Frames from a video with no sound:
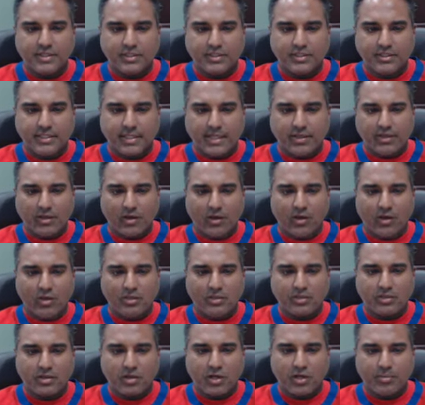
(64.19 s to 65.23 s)
that all
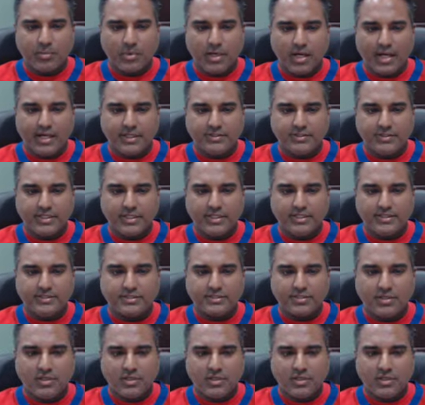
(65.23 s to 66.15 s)
carbohydrates